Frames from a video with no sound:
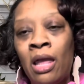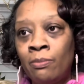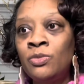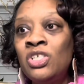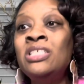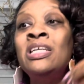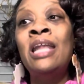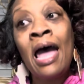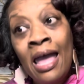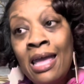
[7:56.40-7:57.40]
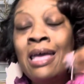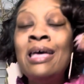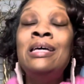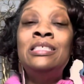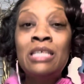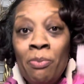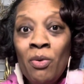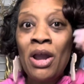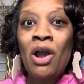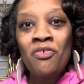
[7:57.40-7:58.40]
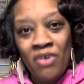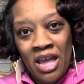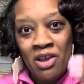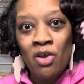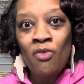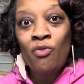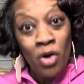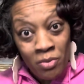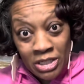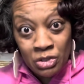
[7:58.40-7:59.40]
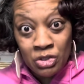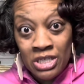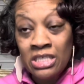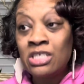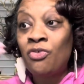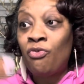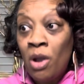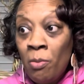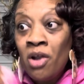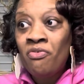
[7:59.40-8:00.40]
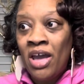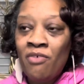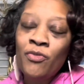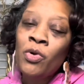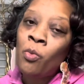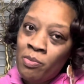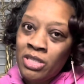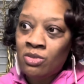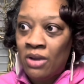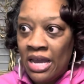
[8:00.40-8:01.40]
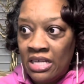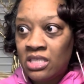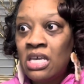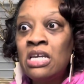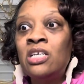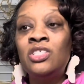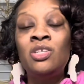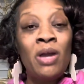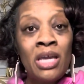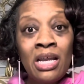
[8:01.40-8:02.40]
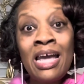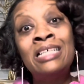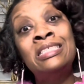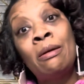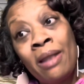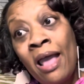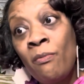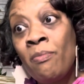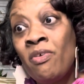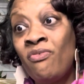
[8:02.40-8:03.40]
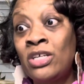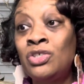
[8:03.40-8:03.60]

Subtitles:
she did not separate her fight for racial justice from her fight for women's rights. She recognized that Black women face